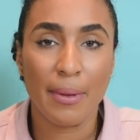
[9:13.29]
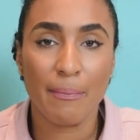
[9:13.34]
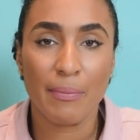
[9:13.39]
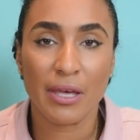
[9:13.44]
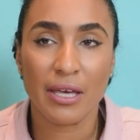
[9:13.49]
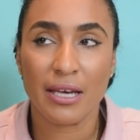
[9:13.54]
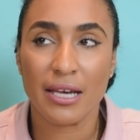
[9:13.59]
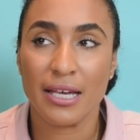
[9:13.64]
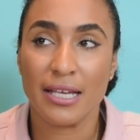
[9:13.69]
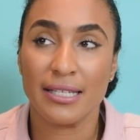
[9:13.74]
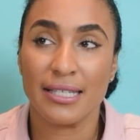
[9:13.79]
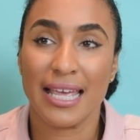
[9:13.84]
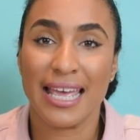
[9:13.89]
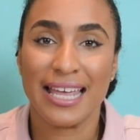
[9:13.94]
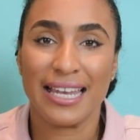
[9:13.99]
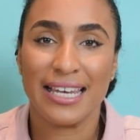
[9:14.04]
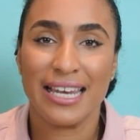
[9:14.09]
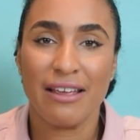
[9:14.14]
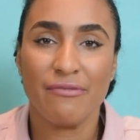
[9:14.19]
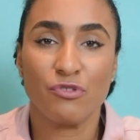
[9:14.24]
because
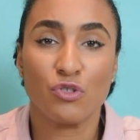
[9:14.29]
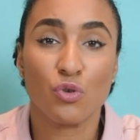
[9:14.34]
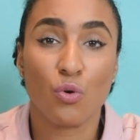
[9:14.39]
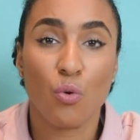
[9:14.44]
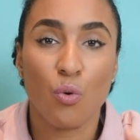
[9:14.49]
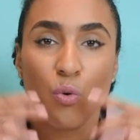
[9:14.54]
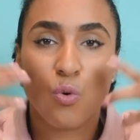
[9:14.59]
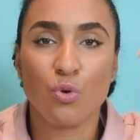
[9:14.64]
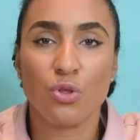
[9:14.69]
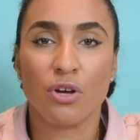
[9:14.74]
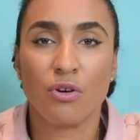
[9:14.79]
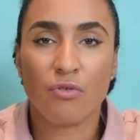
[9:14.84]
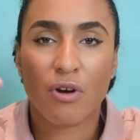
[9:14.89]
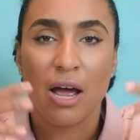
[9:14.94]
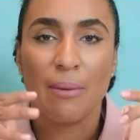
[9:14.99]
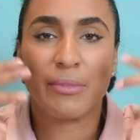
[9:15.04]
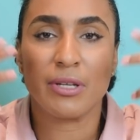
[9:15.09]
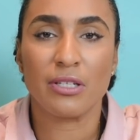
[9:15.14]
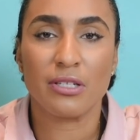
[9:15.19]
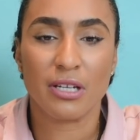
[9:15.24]
it lifts all the
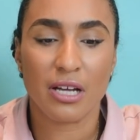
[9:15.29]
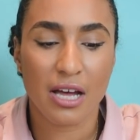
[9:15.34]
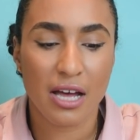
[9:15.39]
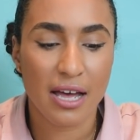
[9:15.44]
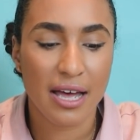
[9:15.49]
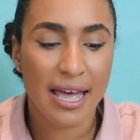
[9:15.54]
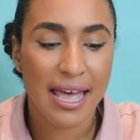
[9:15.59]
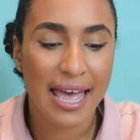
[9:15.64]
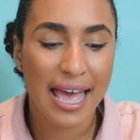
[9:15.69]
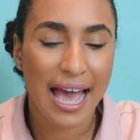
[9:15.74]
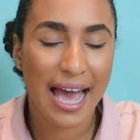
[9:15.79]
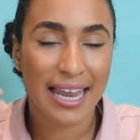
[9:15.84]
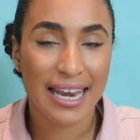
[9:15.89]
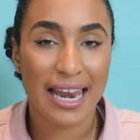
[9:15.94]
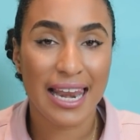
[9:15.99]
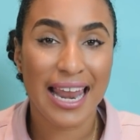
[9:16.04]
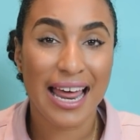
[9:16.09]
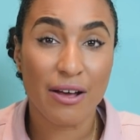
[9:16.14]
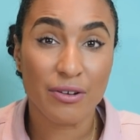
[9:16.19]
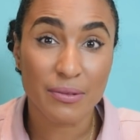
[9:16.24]
grime and dirt and
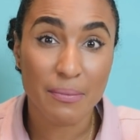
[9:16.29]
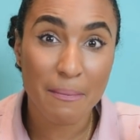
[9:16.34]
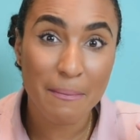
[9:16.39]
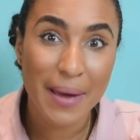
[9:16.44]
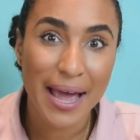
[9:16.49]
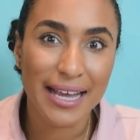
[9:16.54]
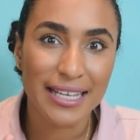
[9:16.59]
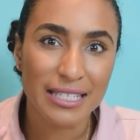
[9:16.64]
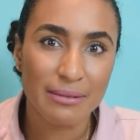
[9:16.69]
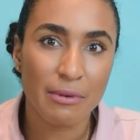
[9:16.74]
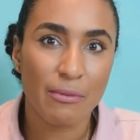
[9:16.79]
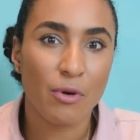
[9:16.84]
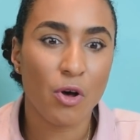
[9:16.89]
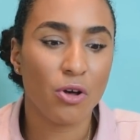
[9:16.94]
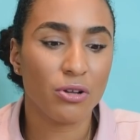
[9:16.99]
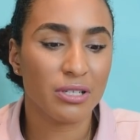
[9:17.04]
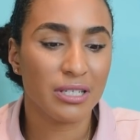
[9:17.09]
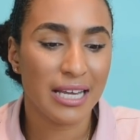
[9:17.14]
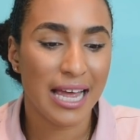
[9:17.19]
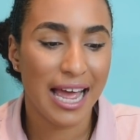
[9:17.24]
allows maximum
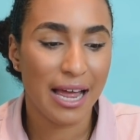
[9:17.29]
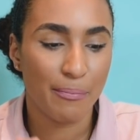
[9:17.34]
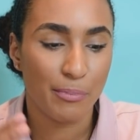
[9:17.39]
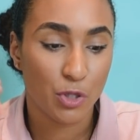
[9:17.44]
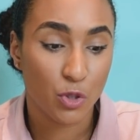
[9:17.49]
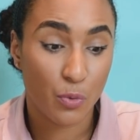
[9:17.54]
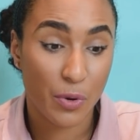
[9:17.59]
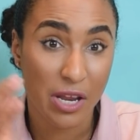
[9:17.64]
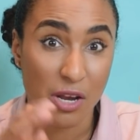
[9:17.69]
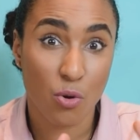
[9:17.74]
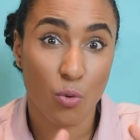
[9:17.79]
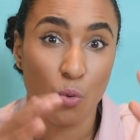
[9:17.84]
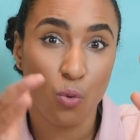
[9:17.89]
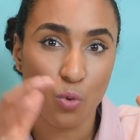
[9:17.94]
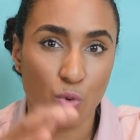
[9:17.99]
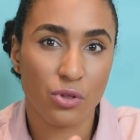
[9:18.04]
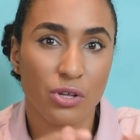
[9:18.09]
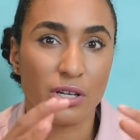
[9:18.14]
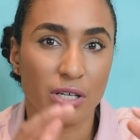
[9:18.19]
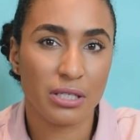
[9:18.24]
contact between all
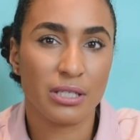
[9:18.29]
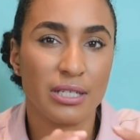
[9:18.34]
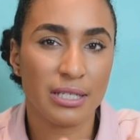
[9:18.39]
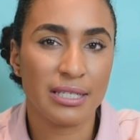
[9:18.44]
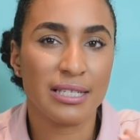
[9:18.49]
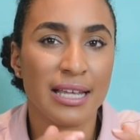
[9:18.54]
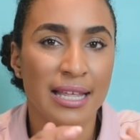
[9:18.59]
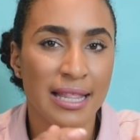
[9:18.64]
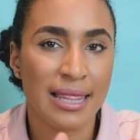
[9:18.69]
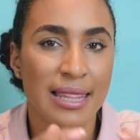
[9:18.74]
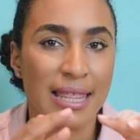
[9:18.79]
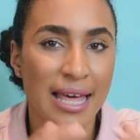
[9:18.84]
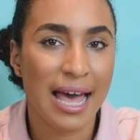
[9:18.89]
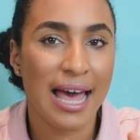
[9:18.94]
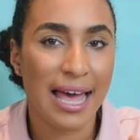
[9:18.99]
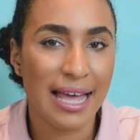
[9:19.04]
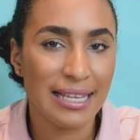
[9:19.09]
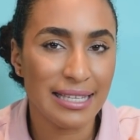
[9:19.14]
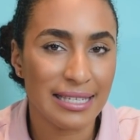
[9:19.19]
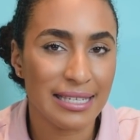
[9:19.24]
the goodness in
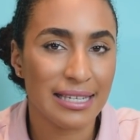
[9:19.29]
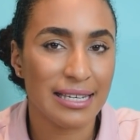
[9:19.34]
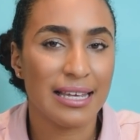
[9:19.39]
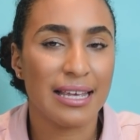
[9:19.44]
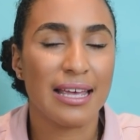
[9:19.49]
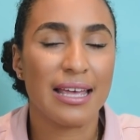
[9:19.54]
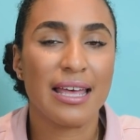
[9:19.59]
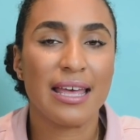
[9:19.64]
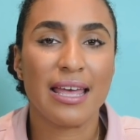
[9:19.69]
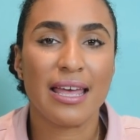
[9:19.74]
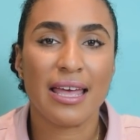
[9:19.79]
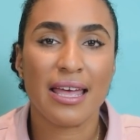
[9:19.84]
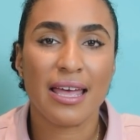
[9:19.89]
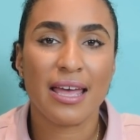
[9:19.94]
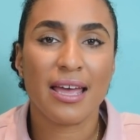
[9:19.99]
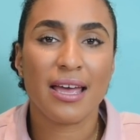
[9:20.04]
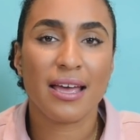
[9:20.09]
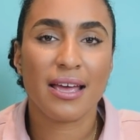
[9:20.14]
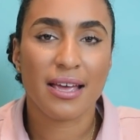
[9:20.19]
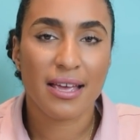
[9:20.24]
that
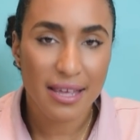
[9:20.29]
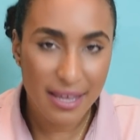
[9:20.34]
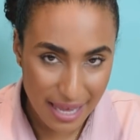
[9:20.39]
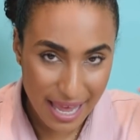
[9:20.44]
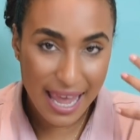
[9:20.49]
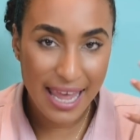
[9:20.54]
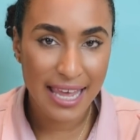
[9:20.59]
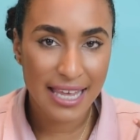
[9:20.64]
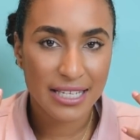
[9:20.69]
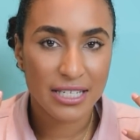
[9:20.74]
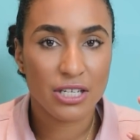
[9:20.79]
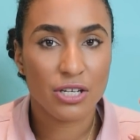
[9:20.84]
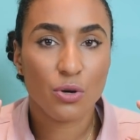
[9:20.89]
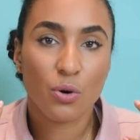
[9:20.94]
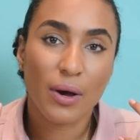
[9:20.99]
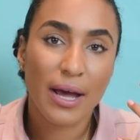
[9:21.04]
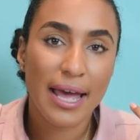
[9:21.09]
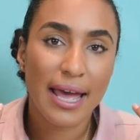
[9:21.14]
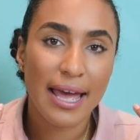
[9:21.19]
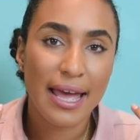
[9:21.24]
getting into
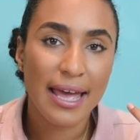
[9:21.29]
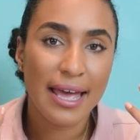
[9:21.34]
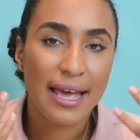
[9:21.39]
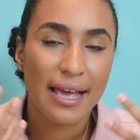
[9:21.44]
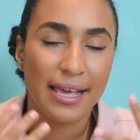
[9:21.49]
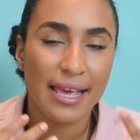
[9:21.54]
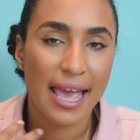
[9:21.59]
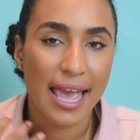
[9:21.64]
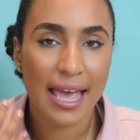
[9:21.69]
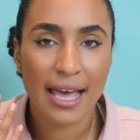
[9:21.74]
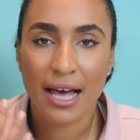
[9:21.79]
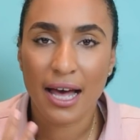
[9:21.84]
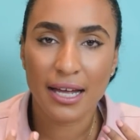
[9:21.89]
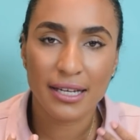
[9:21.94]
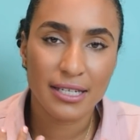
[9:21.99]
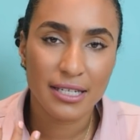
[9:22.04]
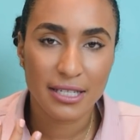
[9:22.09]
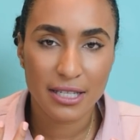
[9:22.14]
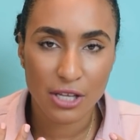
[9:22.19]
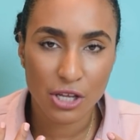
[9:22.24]
your hair, getting
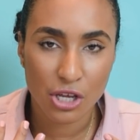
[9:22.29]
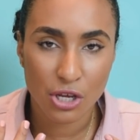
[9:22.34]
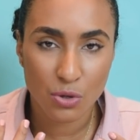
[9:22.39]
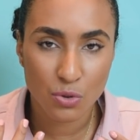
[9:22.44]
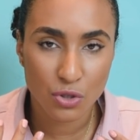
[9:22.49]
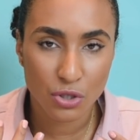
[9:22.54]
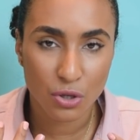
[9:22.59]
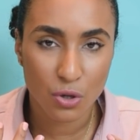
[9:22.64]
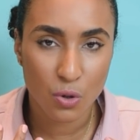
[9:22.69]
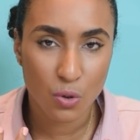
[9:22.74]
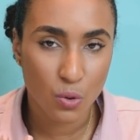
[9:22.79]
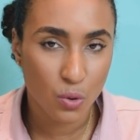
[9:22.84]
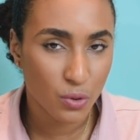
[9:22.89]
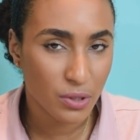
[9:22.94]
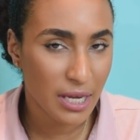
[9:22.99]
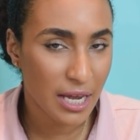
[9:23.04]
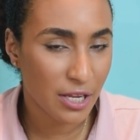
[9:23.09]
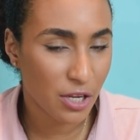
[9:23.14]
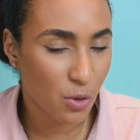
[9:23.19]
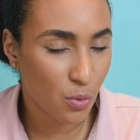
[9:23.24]
under the cuticles,
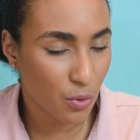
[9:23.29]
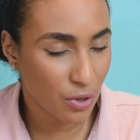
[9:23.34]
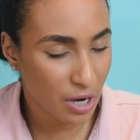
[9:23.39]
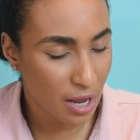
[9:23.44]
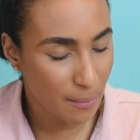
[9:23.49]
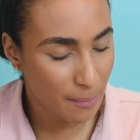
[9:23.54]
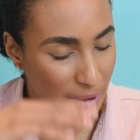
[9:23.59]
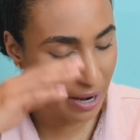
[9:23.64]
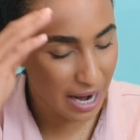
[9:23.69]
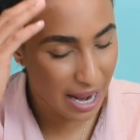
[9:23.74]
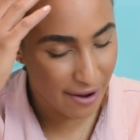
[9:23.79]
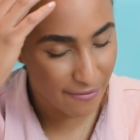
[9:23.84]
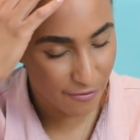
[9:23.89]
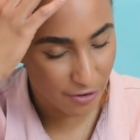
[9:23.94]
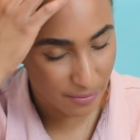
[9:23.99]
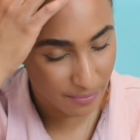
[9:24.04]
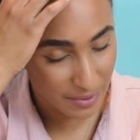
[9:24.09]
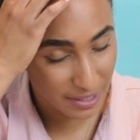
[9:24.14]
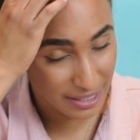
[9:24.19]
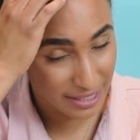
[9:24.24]
and you want to apply
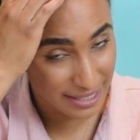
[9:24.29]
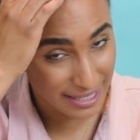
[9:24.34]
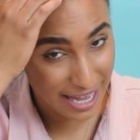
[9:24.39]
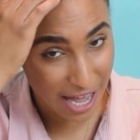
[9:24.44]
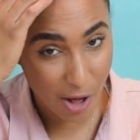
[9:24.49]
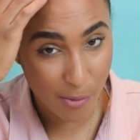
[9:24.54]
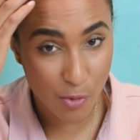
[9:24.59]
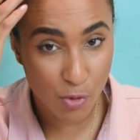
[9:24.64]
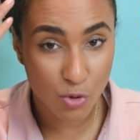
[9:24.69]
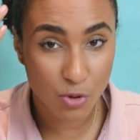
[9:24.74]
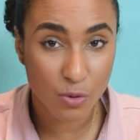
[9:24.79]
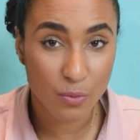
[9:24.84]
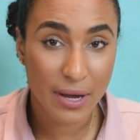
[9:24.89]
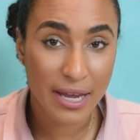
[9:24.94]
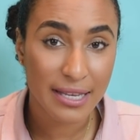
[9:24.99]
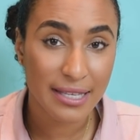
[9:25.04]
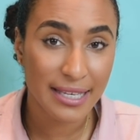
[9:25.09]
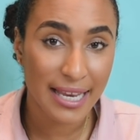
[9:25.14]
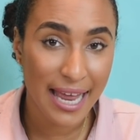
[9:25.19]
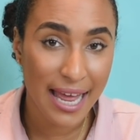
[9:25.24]
from the scalp all the
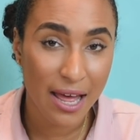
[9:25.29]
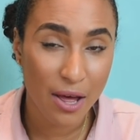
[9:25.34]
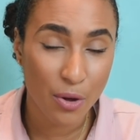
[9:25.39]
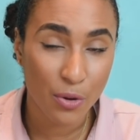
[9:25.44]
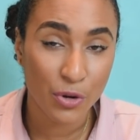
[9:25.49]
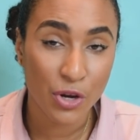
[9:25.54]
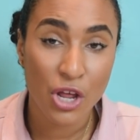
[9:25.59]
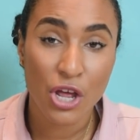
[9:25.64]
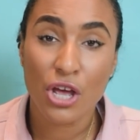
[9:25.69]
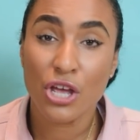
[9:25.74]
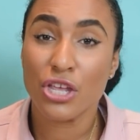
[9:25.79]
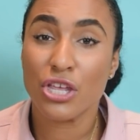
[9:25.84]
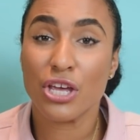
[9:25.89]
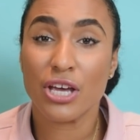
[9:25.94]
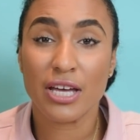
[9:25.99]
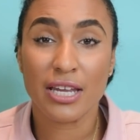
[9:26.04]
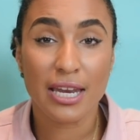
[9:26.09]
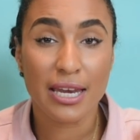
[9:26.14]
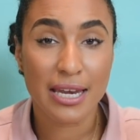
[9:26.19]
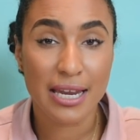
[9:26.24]
way down. You're
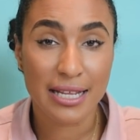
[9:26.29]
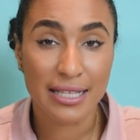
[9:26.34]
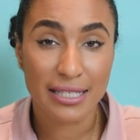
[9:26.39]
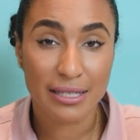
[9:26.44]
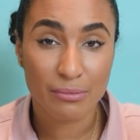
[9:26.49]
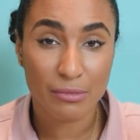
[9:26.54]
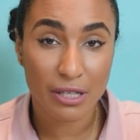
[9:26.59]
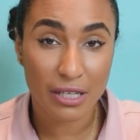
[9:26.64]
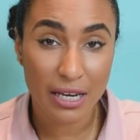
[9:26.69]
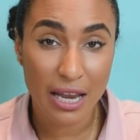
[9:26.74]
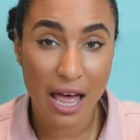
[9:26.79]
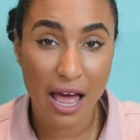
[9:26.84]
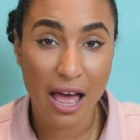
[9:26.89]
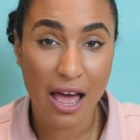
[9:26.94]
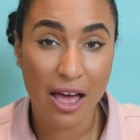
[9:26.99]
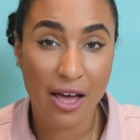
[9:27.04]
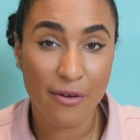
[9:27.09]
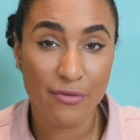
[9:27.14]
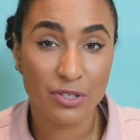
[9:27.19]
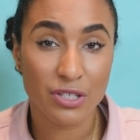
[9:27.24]
going to need some
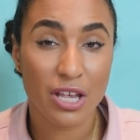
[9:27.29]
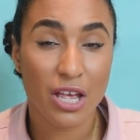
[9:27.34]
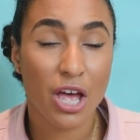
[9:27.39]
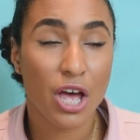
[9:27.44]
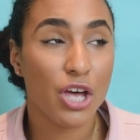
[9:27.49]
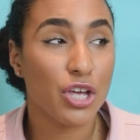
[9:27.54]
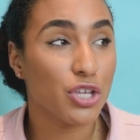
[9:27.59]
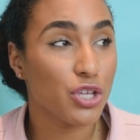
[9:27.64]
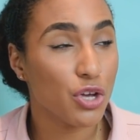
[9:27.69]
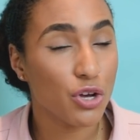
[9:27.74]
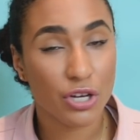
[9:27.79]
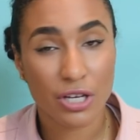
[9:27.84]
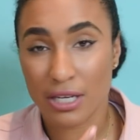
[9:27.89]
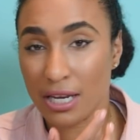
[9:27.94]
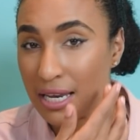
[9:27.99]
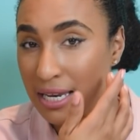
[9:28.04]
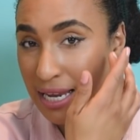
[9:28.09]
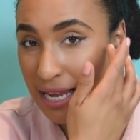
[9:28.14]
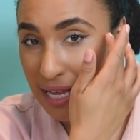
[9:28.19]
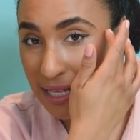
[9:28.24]
gloves. You're going
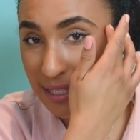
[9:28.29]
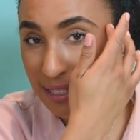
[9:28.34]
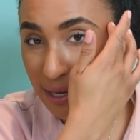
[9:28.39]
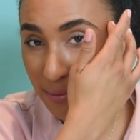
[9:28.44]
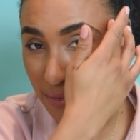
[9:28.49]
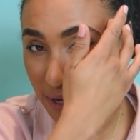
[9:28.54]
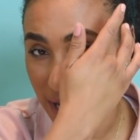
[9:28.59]
to need some